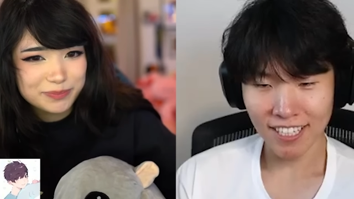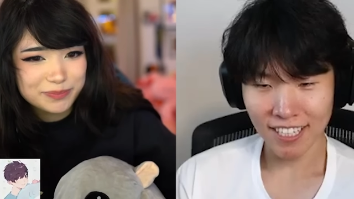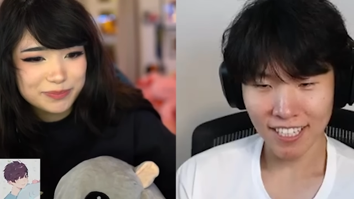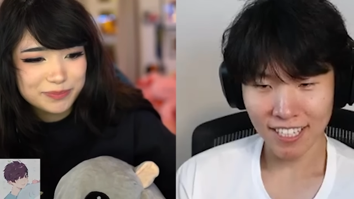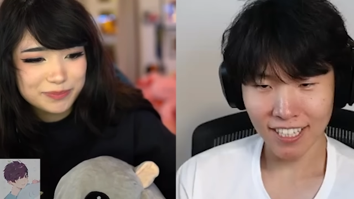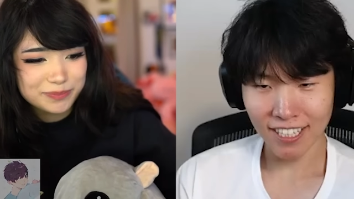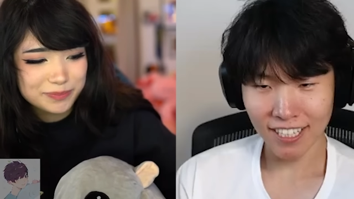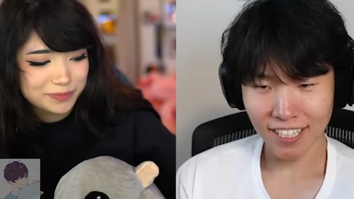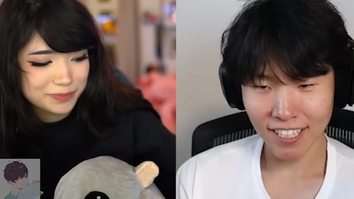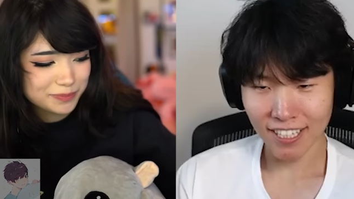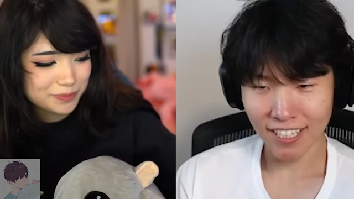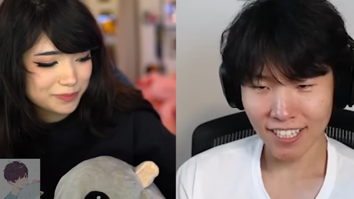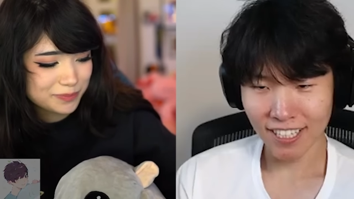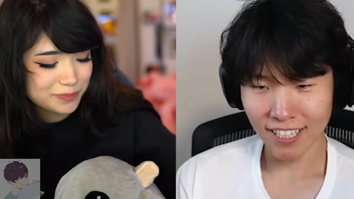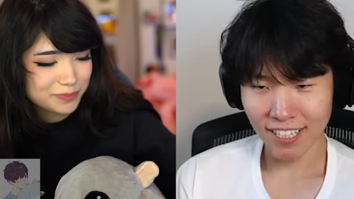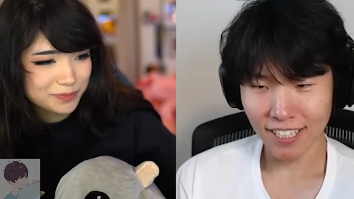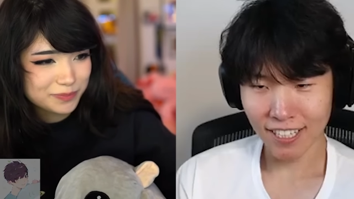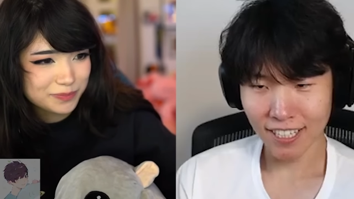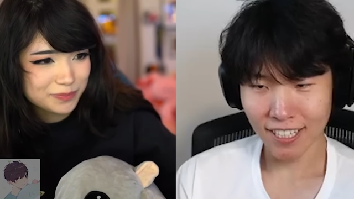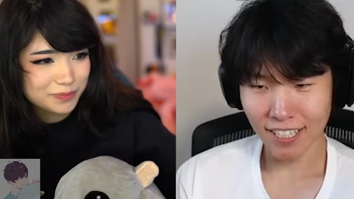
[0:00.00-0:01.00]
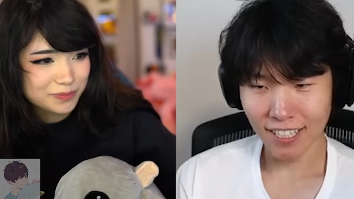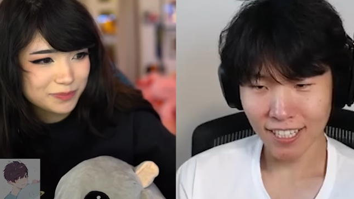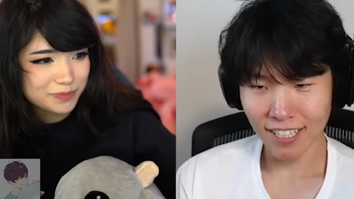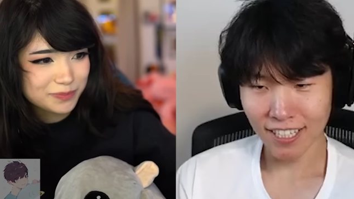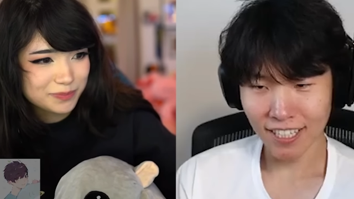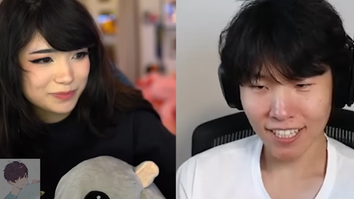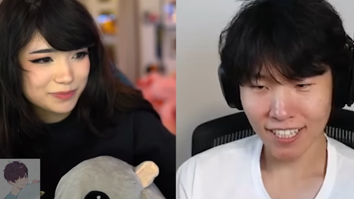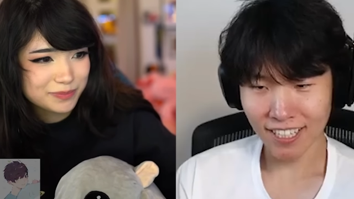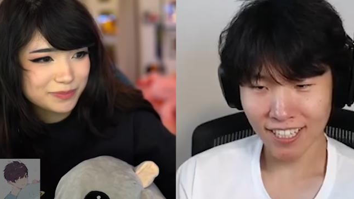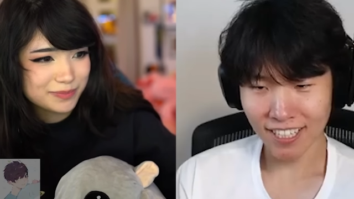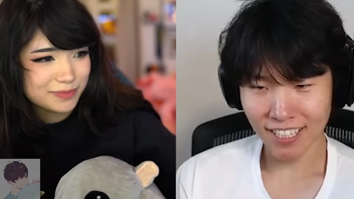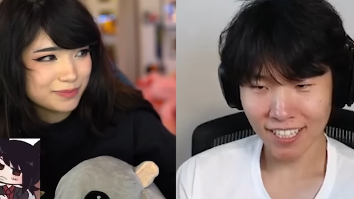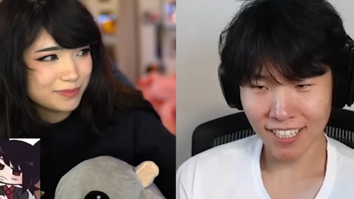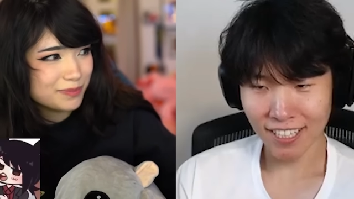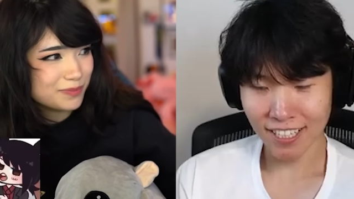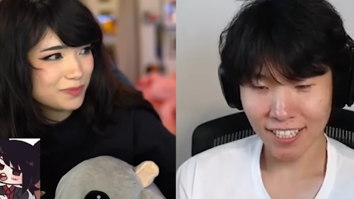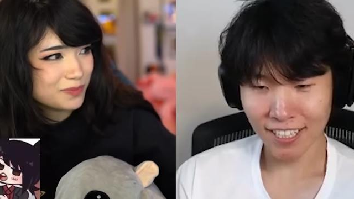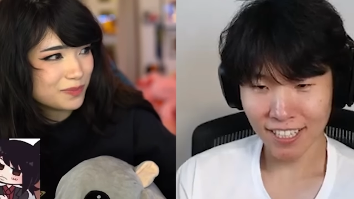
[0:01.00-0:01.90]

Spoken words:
Nobody speaks.